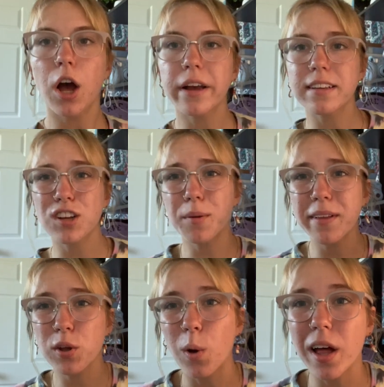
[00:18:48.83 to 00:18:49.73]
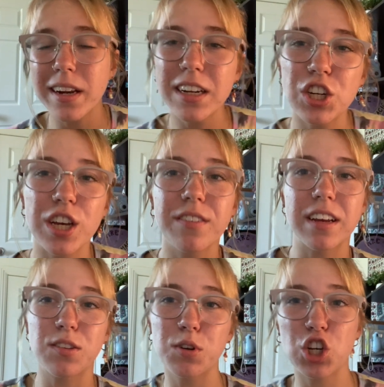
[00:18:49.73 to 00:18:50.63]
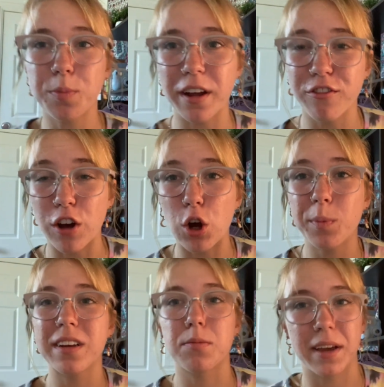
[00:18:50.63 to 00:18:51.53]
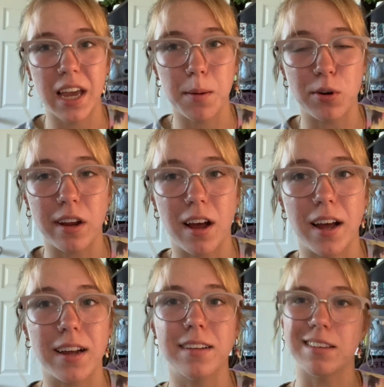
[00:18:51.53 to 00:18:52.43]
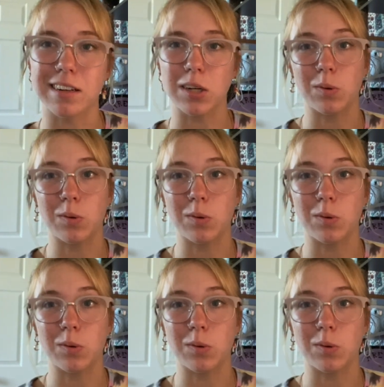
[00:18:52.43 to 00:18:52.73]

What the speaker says: Okay, sorry about the quality shift. I switched to my phone because my camera died, so